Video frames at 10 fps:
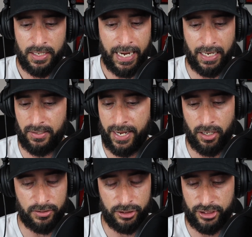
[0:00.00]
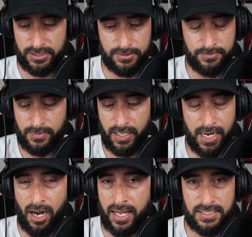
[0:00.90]
and Atlanta just
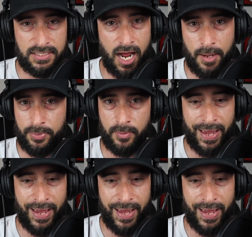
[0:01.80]
cannot stop the